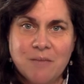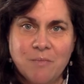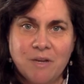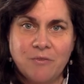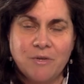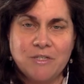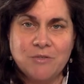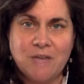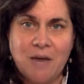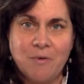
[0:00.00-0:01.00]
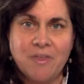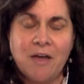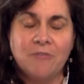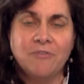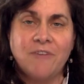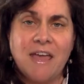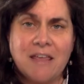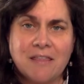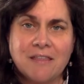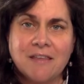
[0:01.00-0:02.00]
but if we do that without
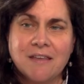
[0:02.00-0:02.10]
faith,